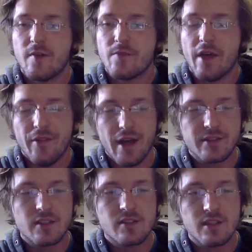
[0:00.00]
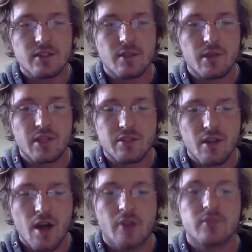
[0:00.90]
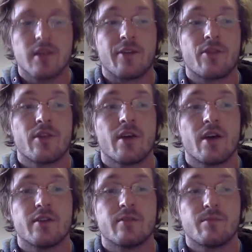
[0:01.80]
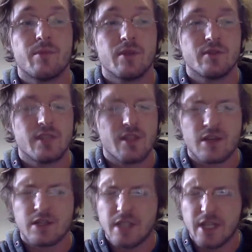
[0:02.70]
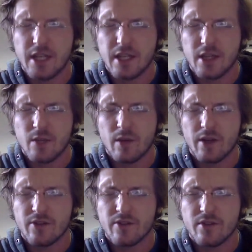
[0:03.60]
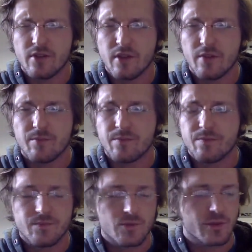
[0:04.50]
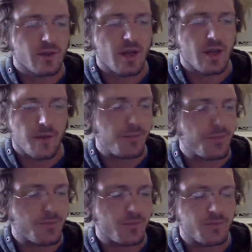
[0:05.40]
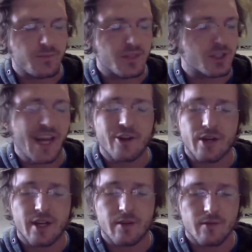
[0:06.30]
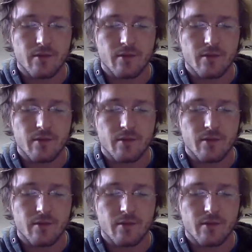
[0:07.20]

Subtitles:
and then to see some of these laws, like the Bill C-13, I think it was, the misgendering.